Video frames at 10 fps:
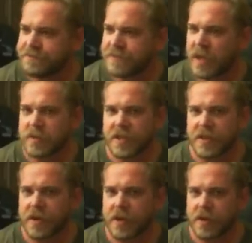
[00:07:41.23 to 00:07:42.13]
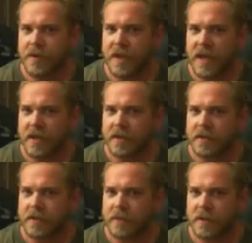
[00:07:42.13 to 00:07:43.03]
There was a third thing.
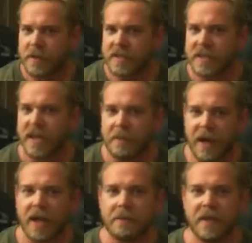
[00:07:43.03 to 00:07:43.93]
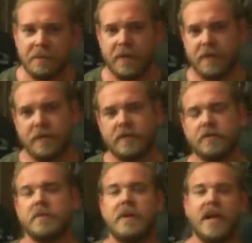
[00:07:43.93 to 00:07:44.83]
What was it? Come on, people.
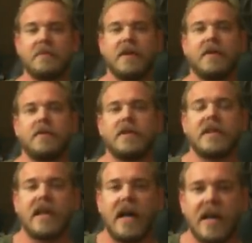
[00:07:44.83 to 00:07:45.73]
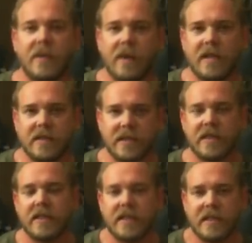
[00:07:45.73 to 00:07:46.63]
Remind me what the con was.
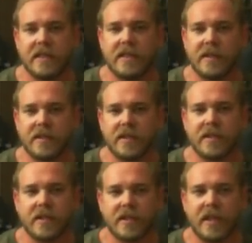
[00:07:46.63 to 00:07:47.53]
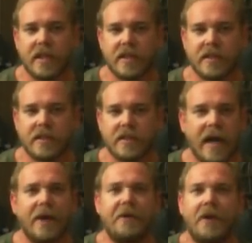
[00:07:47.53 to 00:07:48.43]
There's a third con.
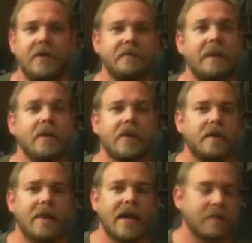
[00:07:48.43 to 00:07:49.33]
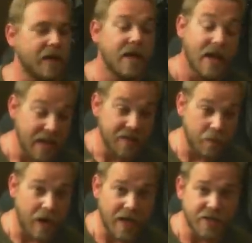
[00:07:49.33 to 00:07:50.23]
I don't know. Maybe it'll come back to me. And to
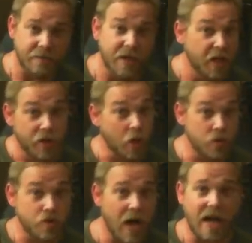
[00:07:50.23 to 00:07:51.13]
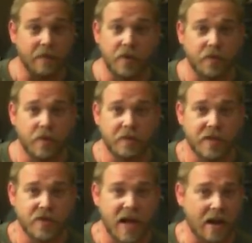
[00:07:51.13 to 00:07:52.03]
wash them, don't dry them. Don't throw them in the
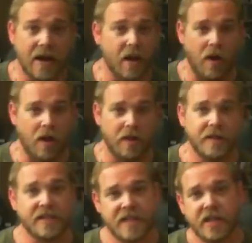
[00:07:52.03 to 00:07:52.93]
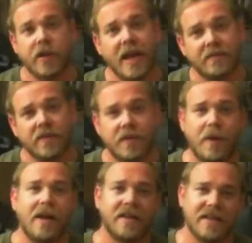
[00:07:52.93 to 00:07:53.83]
dryer at all. They say you can for a little
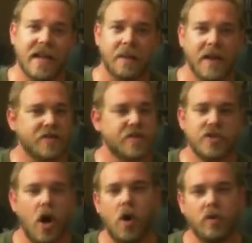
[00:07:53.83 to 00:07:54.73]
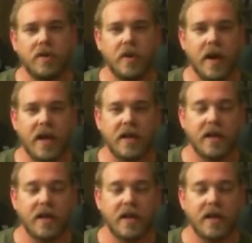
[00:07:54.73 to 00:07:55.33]
while and then take them out. Just don't. All right.